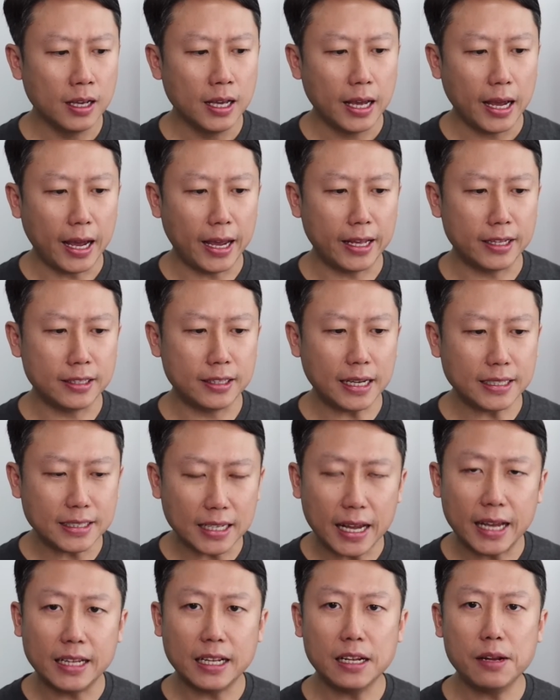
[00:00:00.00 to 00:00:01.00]
And that's
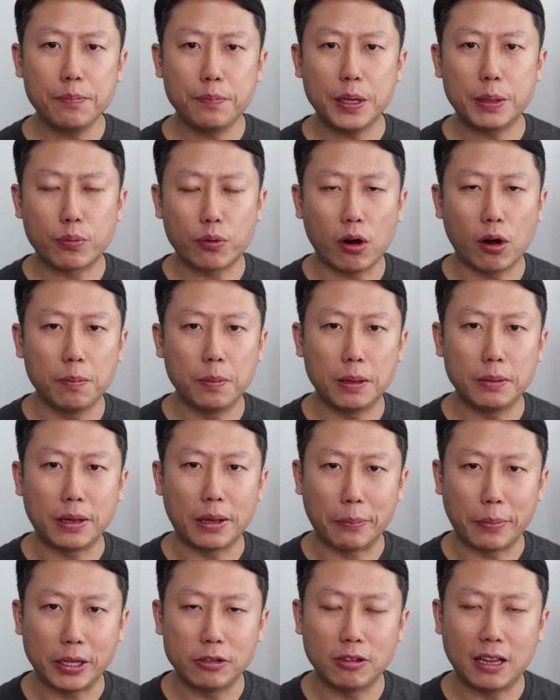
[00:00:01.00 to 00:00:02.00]
another big problem that
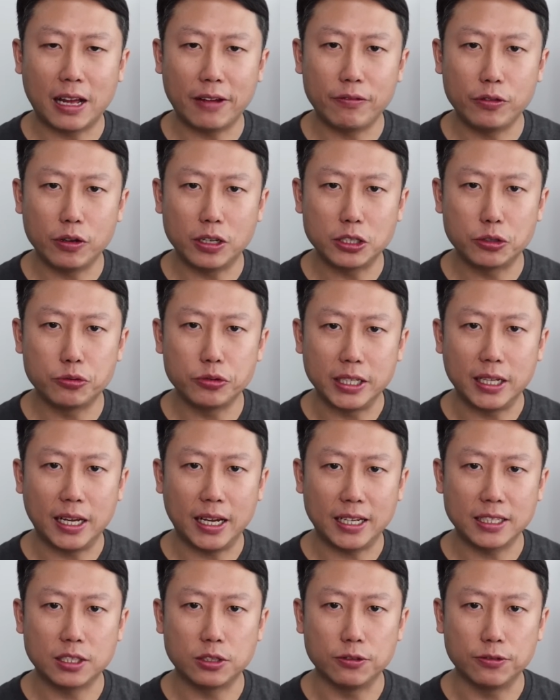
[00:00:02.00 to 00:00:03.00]
Manulife US REIT
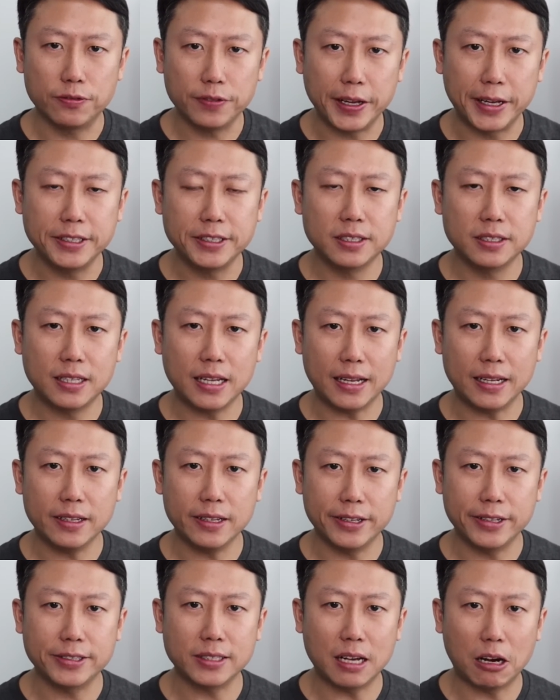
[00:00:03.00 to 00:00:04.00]
has to face, that
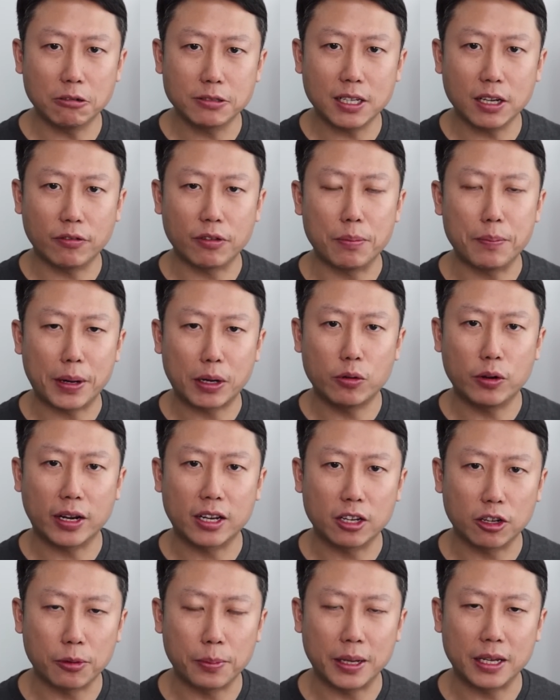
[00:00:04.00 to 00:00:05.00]
is outside of the
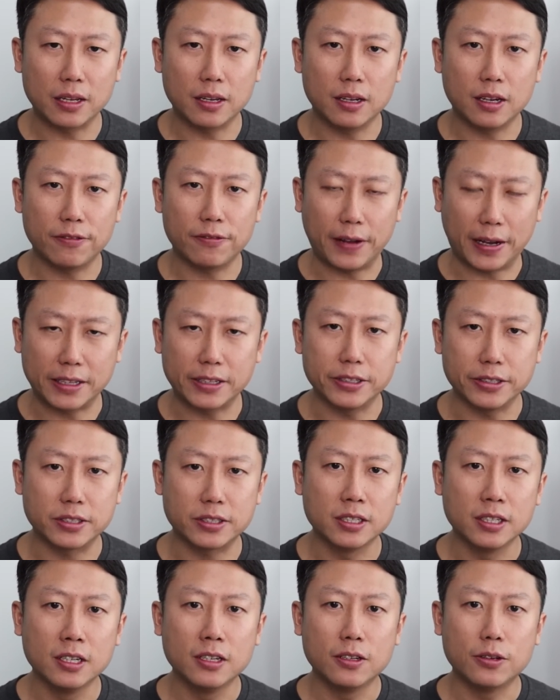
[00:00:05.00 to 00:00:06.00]
macroeconomic factors.
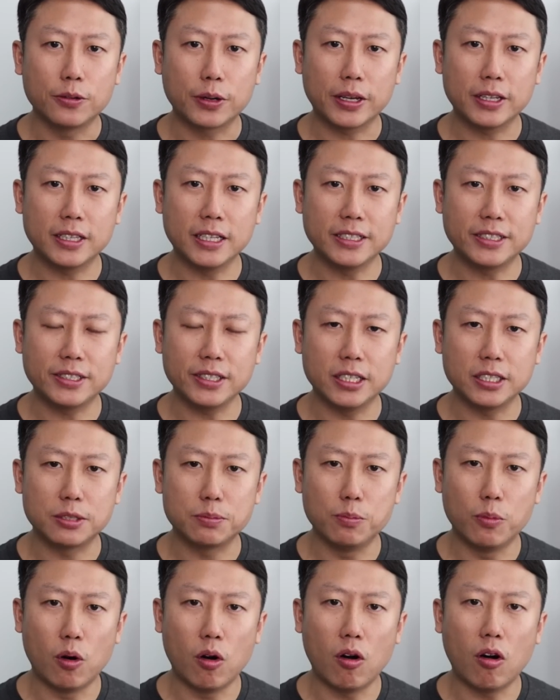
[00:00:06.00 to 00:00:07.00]
Okay, this is
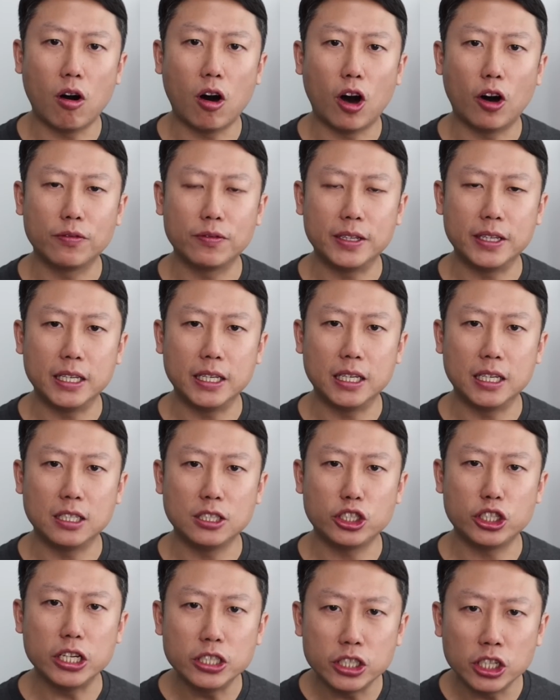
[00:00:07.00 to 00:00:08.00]
more of the
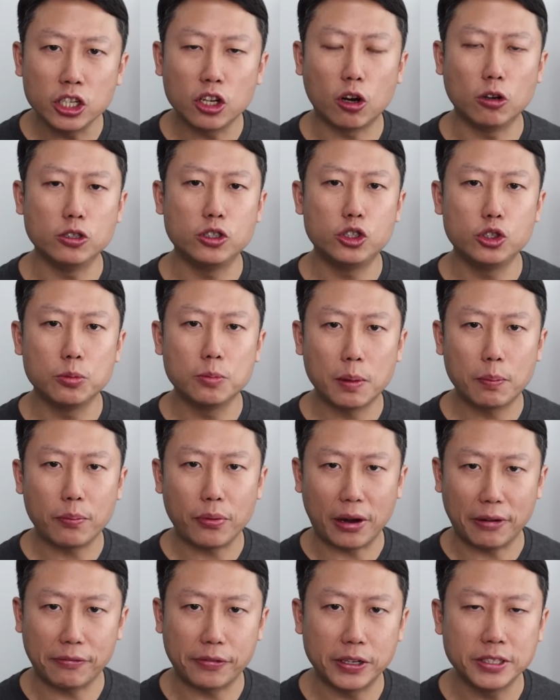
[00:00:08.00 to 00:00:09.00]
changing consumer
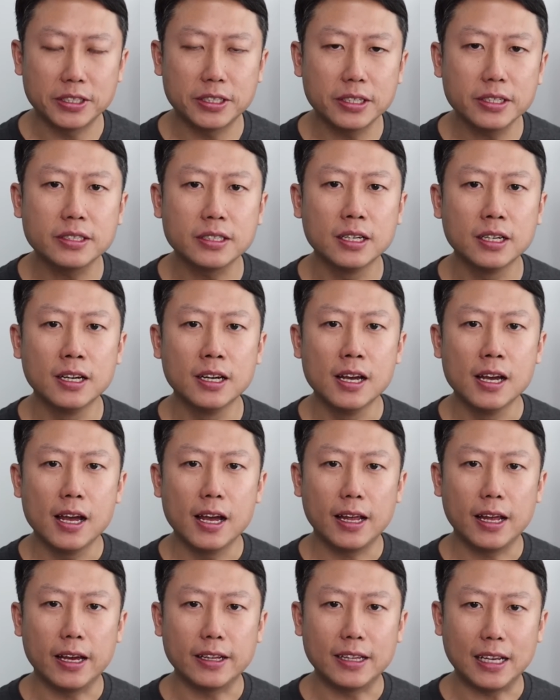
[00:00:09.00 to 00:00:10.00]
preferences
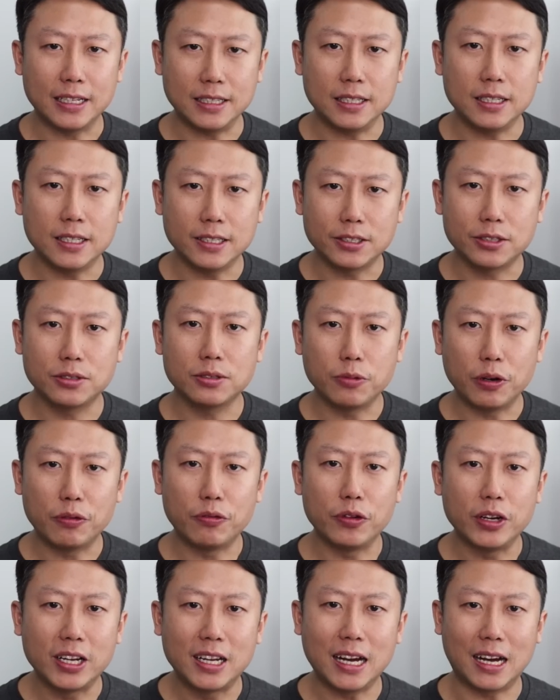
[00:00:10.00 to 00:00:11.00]
that is with
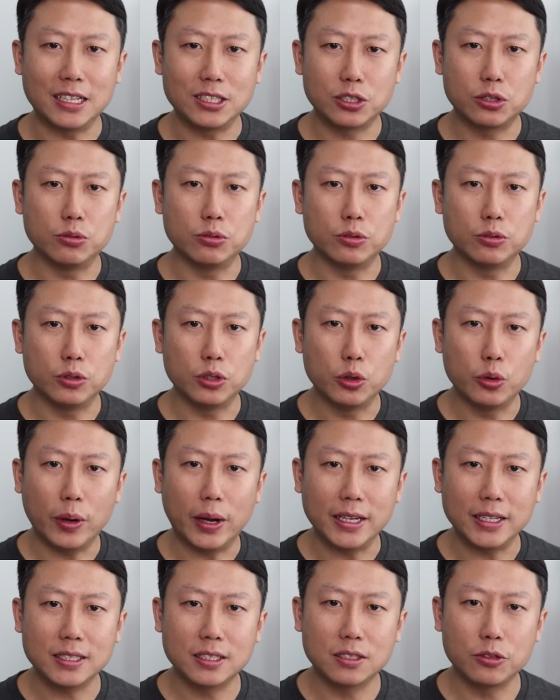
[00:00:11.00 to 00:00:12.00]
regards to
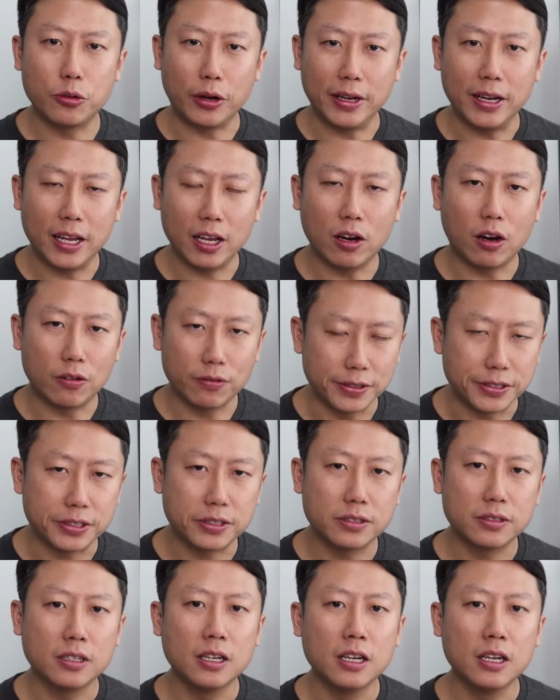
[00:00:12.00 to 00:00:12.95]
US Grade A office.